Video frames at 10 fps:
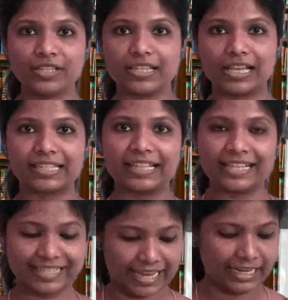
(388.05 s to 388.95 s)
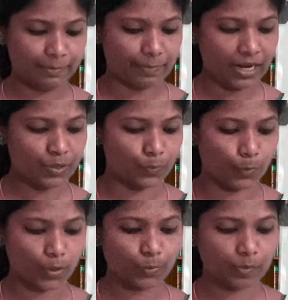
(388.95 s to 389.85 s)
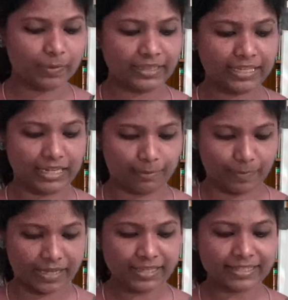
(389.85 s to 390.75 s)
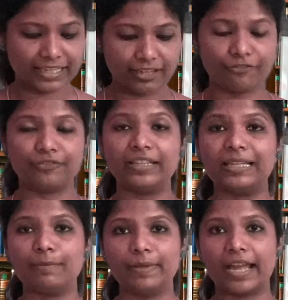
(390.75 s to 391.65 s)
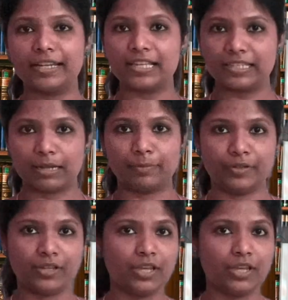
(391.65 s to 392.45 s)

asking the second part, what would be the EPS if the EBIT is doubled?